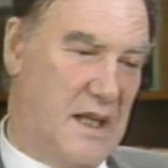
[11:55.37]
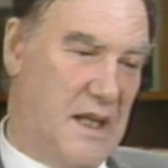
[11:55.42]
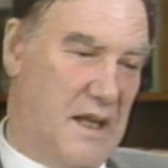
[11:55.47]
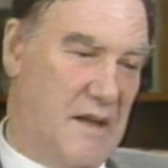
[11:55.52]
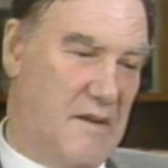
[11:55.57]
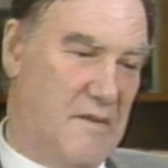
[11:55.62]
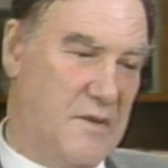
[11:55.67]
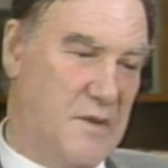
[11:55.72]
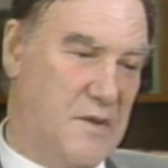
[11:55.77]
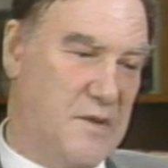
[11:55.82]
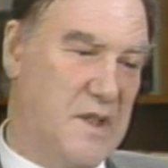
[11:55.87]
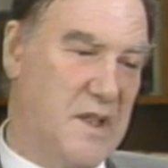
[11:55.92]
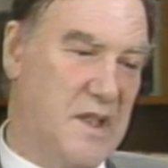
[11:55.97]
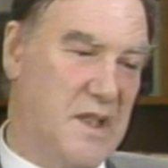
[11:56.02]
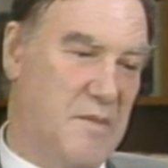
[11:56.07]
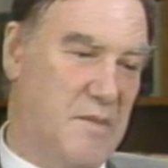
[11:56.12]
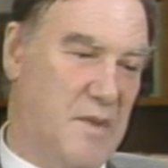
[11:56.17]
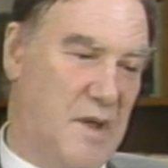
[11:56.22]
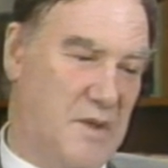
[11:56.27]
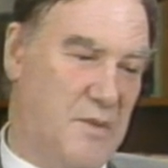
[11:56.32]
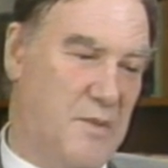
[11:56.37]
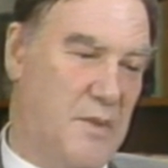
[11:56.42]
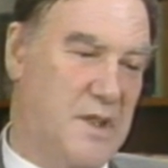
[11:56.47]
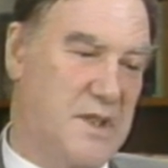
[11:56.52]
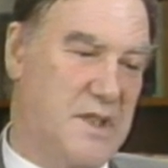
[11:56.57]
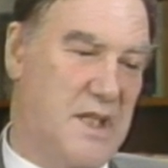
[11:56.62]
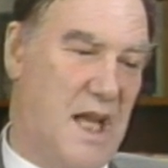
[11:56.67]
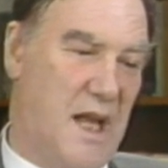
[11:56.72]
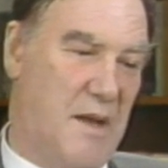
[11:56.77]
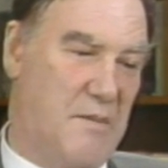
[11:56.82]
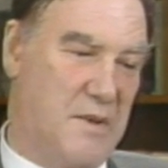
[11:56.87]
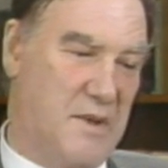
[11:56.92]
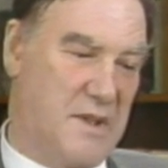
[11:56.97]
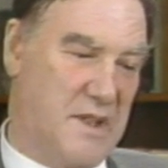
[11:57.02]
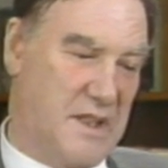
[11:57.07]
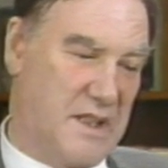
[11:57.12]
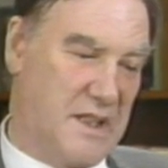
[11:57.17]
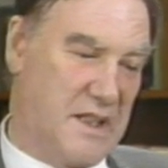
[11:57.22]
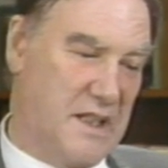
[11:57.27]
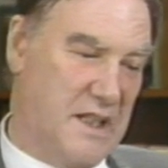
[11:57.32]
have to think about what's
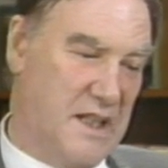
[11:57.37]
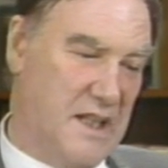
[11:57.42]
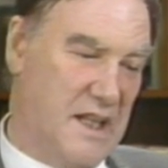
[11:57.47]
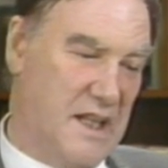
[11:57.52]
happening.